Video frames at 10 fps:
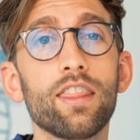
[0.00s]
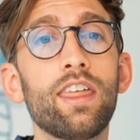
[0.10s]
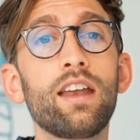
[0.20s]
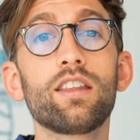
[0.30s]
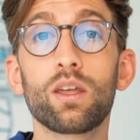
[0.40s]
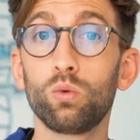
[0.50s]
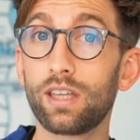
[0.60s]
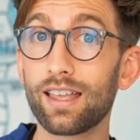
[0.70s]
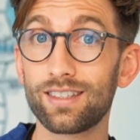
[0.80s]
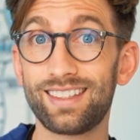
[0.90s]
Then they will
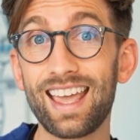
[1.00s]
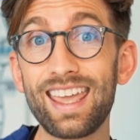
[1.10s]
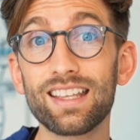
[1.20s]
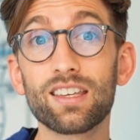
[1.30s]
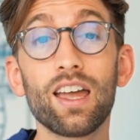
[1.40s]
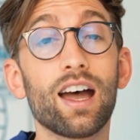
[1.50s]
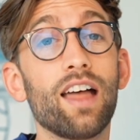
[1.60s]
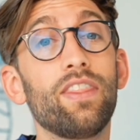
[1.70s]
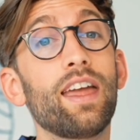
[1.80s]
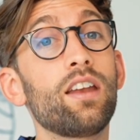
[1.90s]
get a date
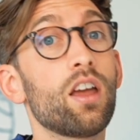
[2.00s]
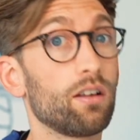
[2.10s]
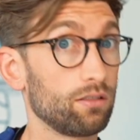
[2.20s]
and then